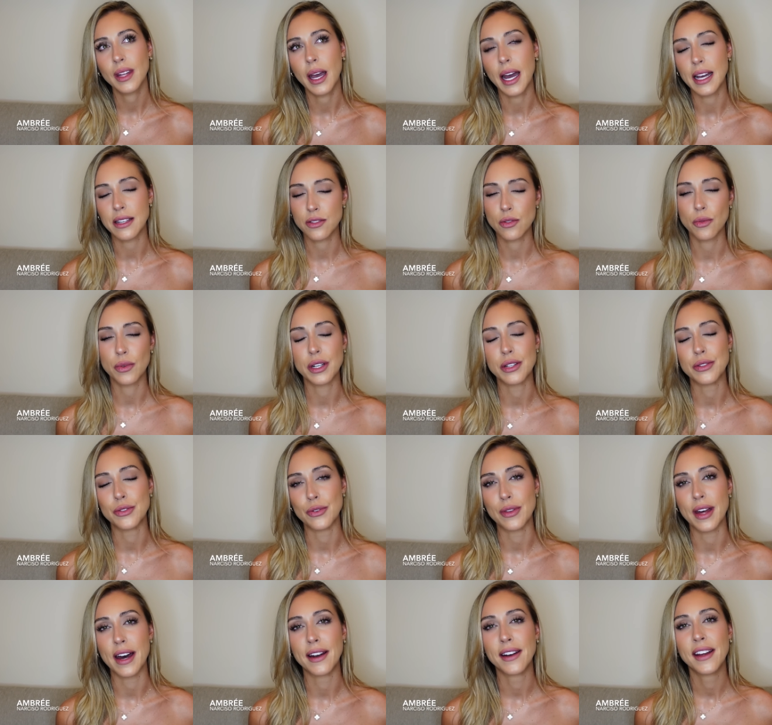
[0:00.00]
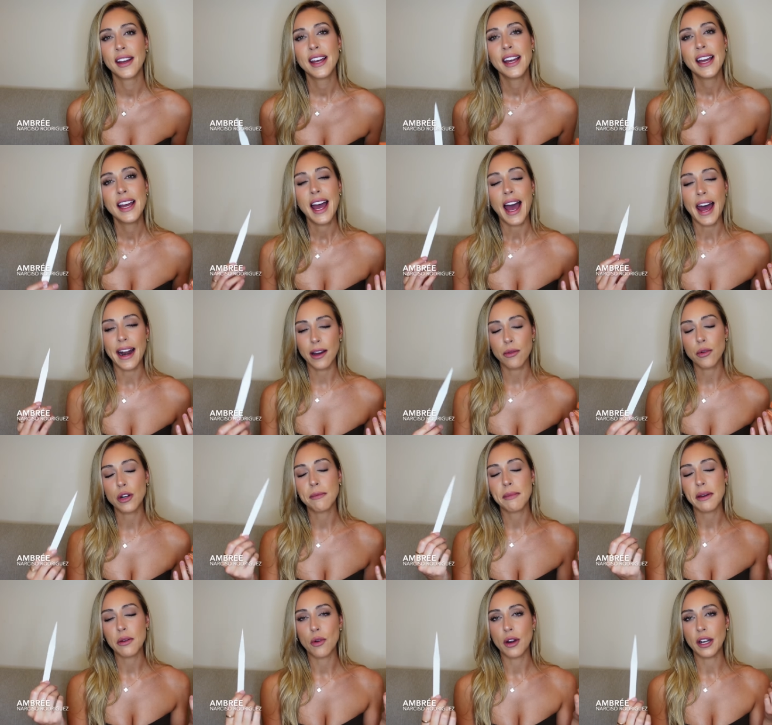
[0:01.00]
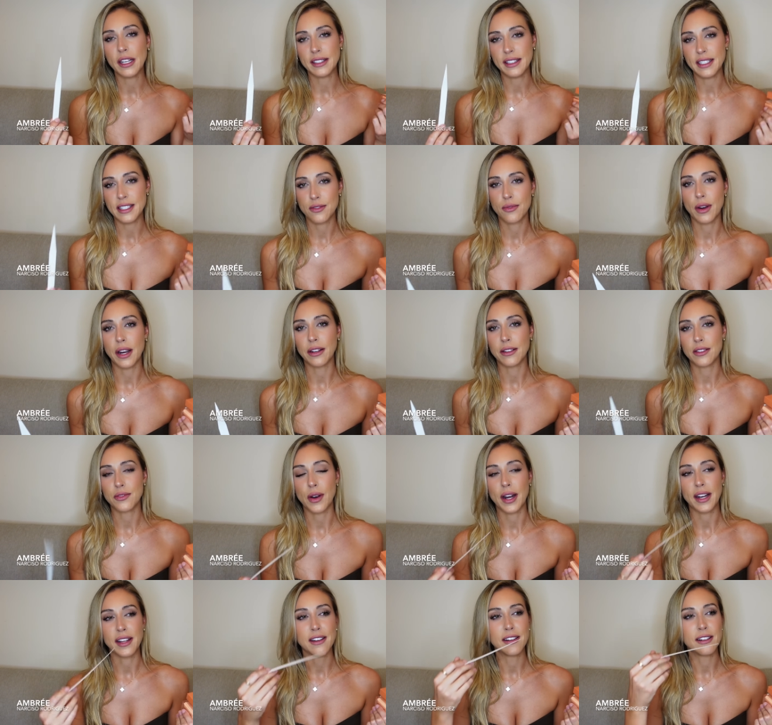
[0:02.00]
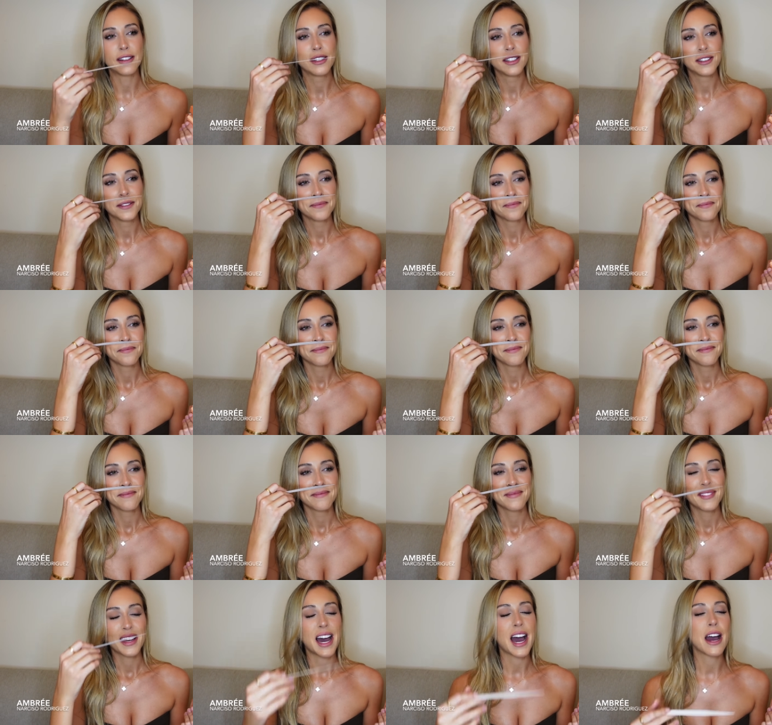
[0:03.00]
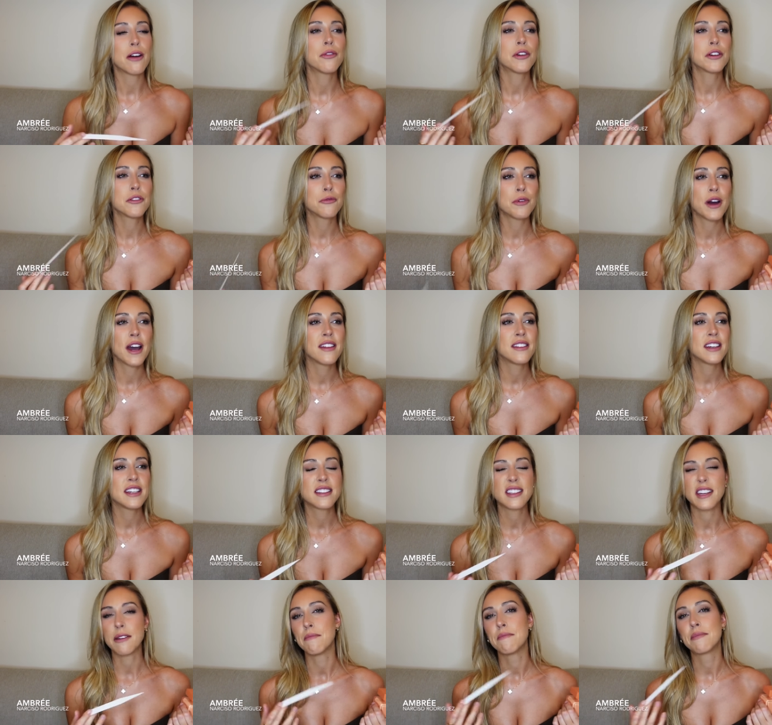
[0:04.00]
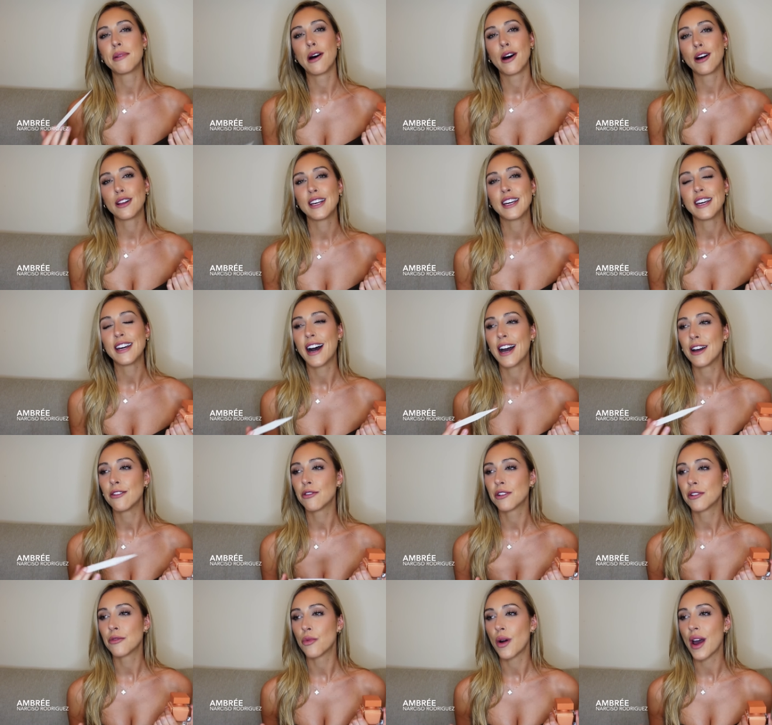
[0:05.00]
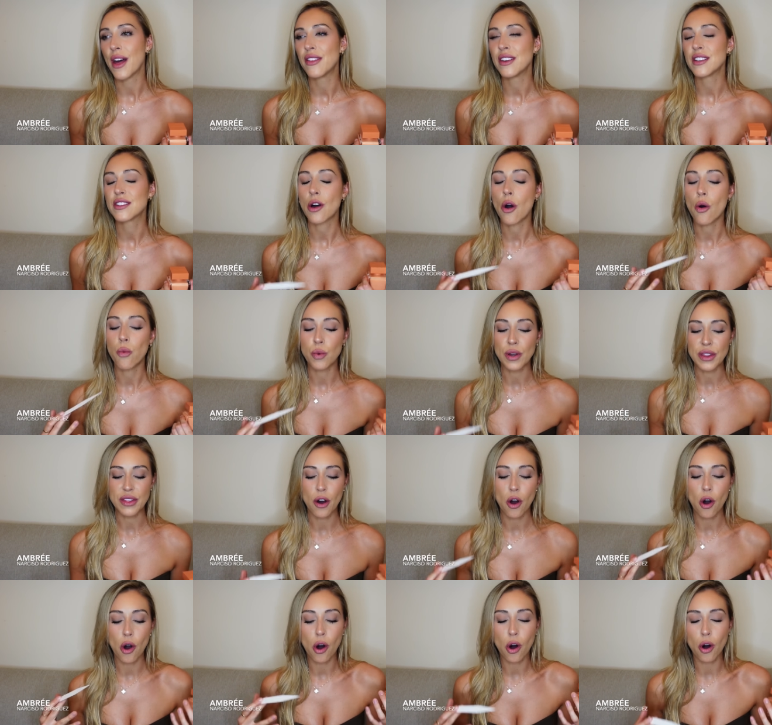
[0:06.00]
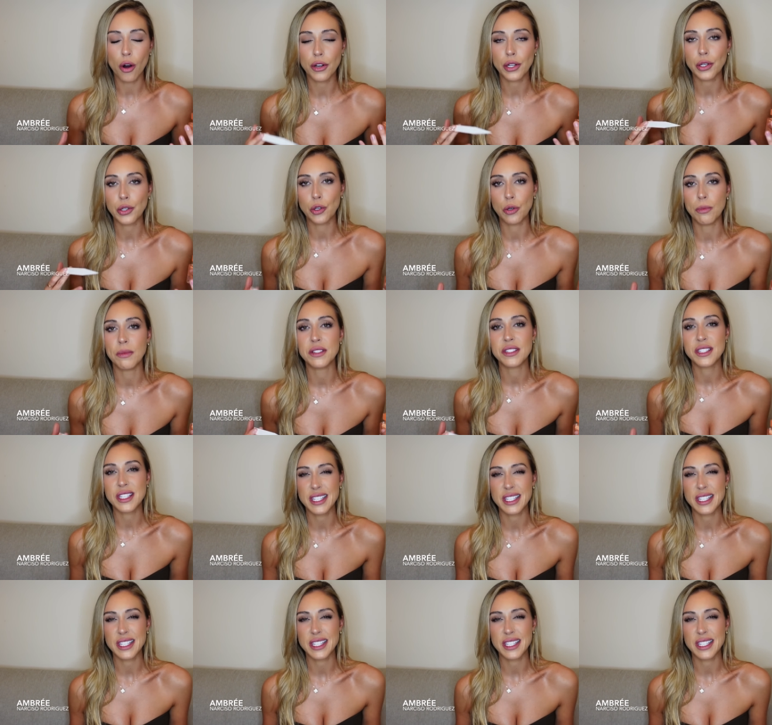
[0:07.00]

I still want to do that. And I want to be wearing this fragrance right here. I want to wear this in Bali. I want to wear this with hot, humid